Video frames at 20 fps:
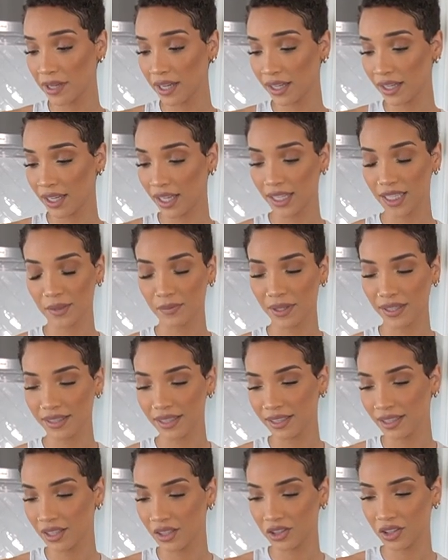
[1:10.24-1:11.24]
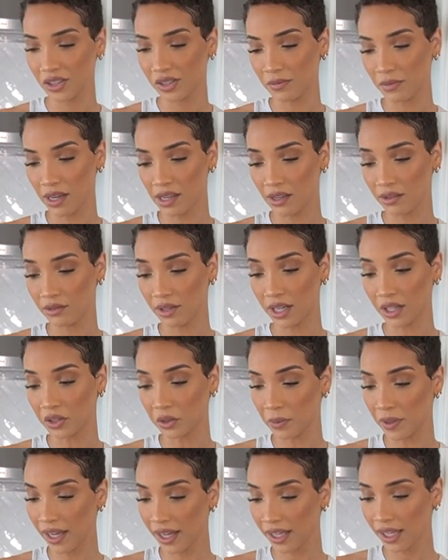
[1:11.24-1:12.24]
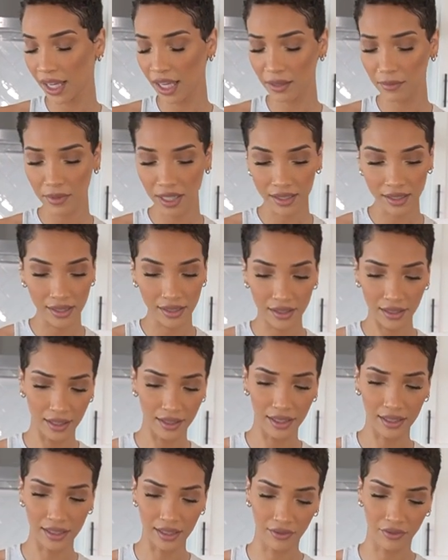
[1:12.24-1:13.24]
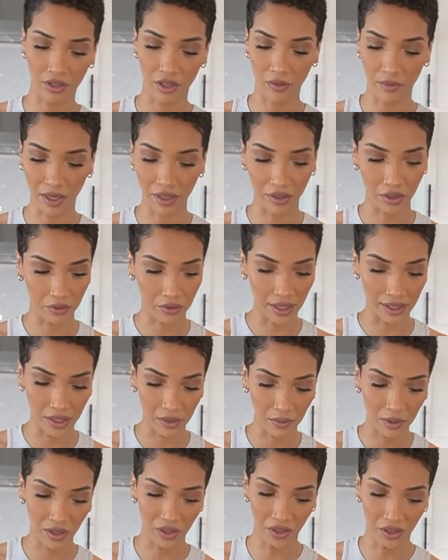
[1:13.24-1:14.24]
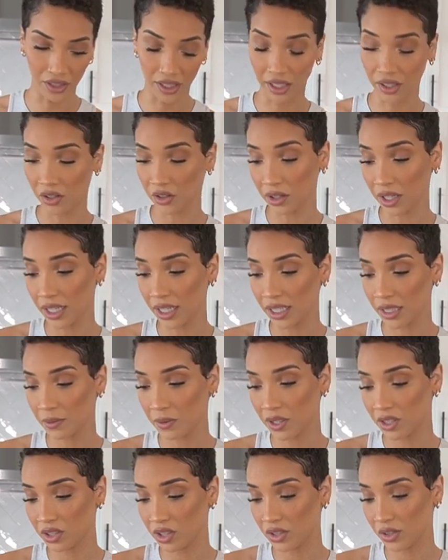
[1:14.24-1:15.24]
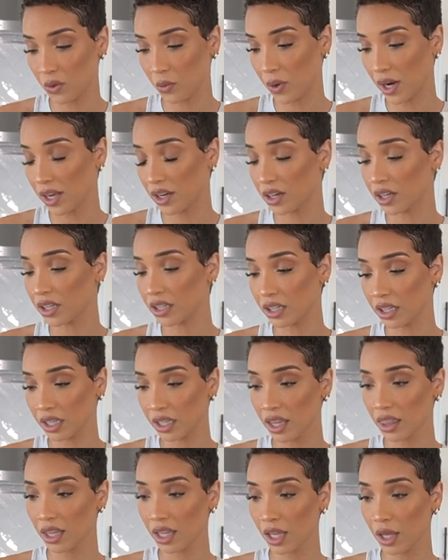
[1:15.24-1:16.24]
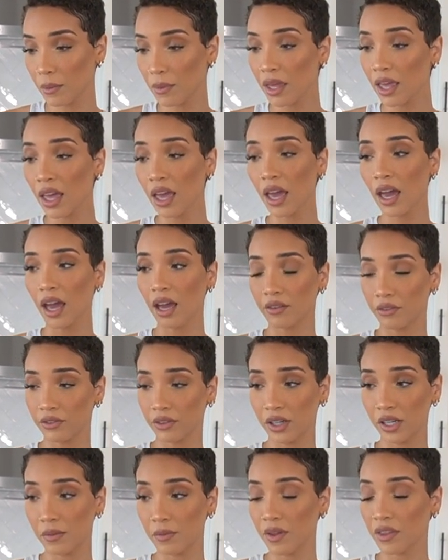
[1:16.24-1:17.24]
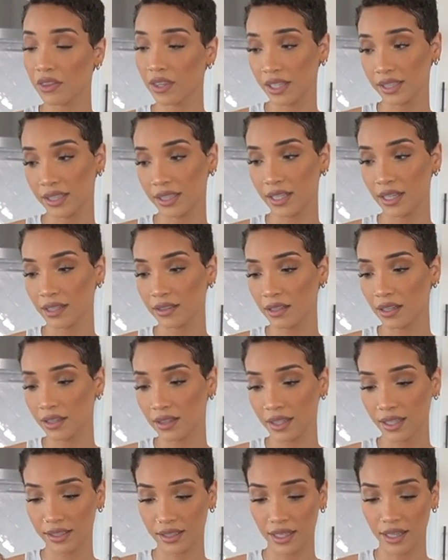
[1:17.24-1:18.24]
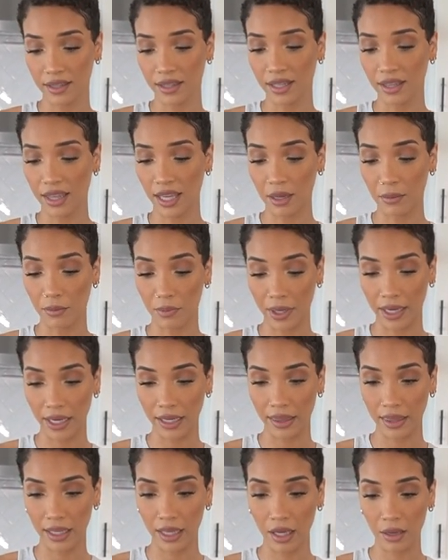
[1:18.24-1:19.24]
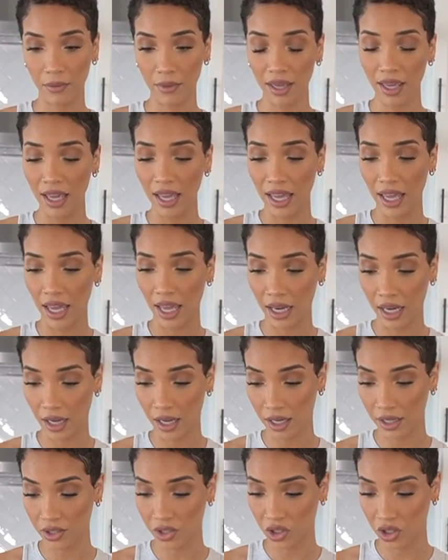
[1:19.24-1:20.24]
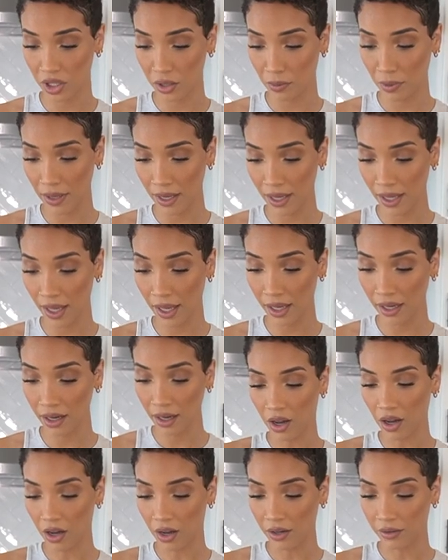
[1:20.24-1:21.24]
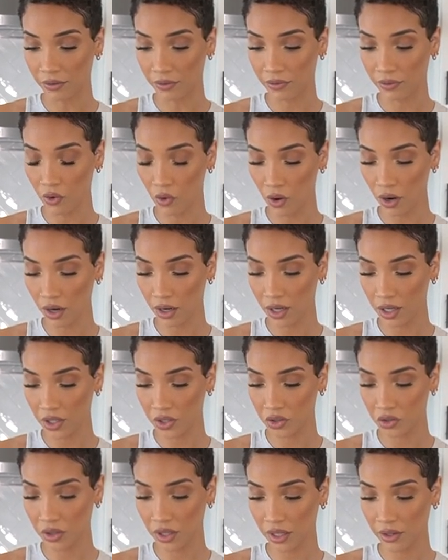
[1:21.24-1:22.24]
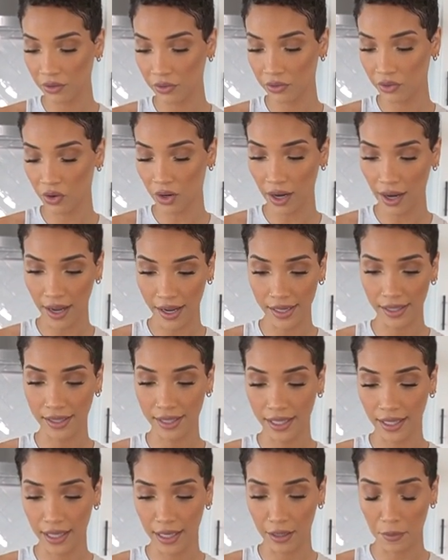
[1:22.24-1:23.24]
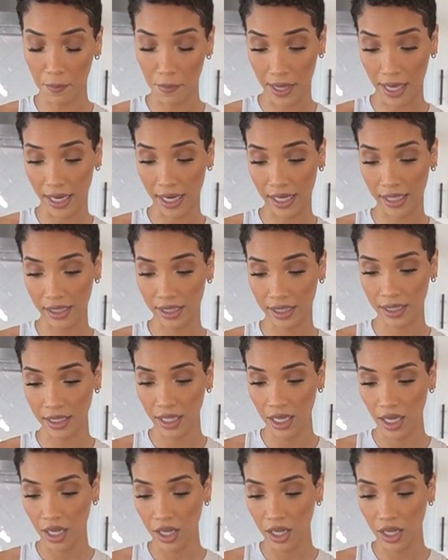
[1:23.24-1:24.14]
pancakes, basically you just making regular pancake mix. There's nothing different about the recipe or the ingredients, but it's just the way you're cooking them. And from this TikTok, they said that they baked them in a sheet pan on 400 for 18 minutes.